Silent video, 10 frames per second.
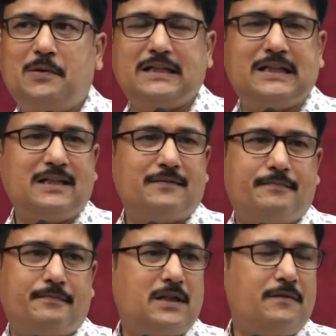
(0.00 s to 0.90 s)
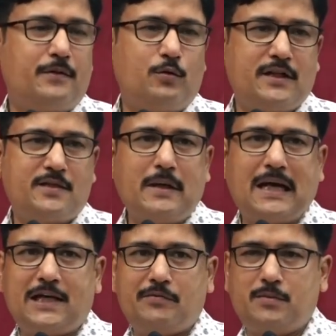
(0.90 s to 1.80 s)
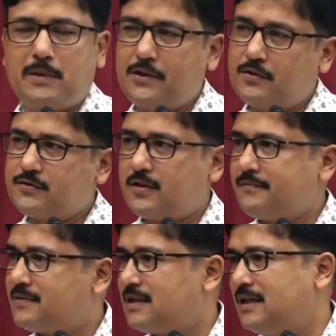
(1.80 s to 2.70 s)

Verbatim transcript: I think the till few days back it was Microsoft.